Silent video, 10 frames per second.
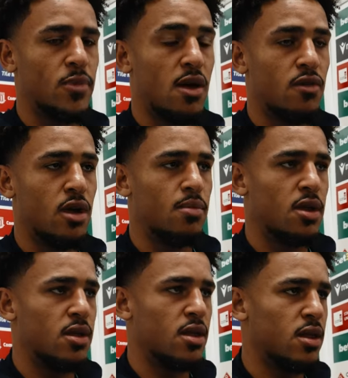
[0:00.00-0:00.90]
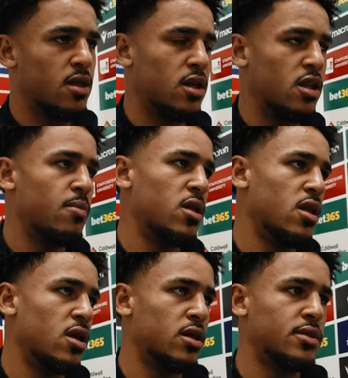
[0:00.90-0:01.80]
I'm very pleased. It's been
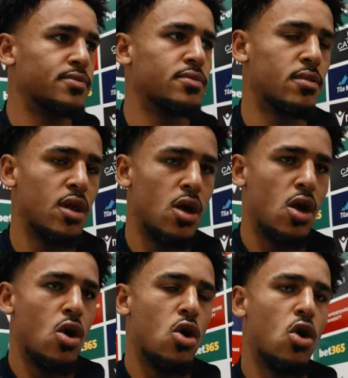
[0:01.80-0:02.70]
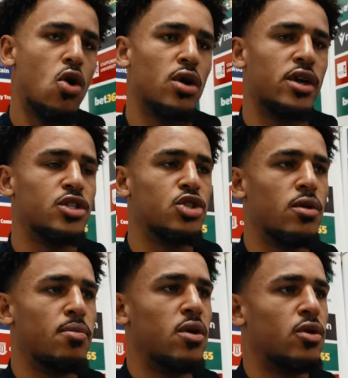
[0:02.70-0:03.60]
a long injury
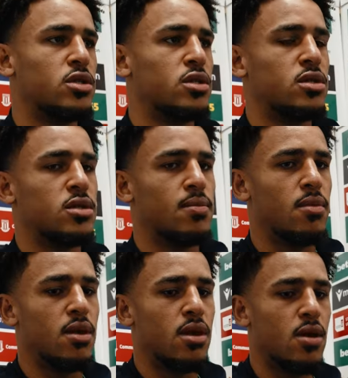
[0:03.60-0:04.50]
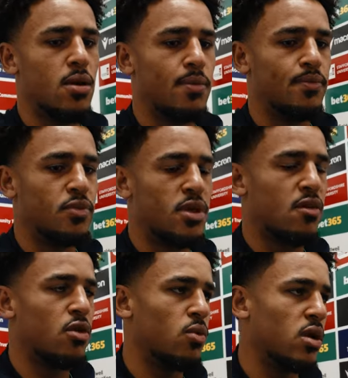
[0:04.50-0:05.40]
period, but
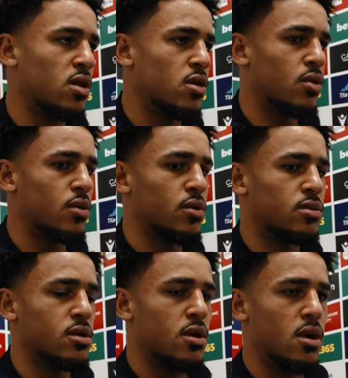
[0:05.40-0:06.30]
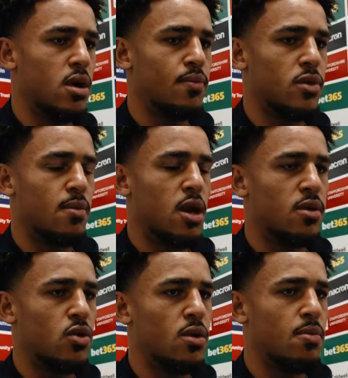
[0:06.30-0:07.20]
7 weeks, so I'm happy
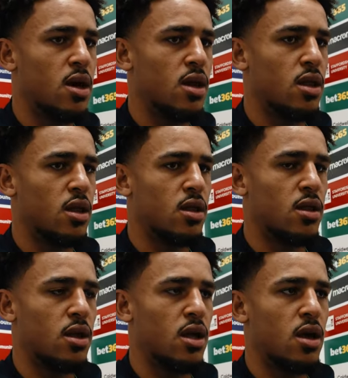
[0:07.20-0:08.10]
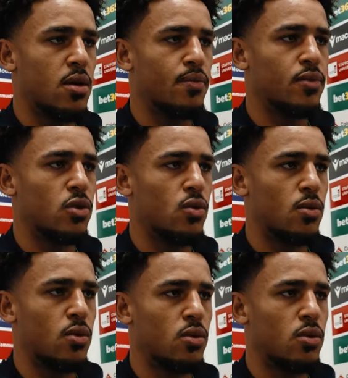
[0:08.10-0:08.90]
to be back and to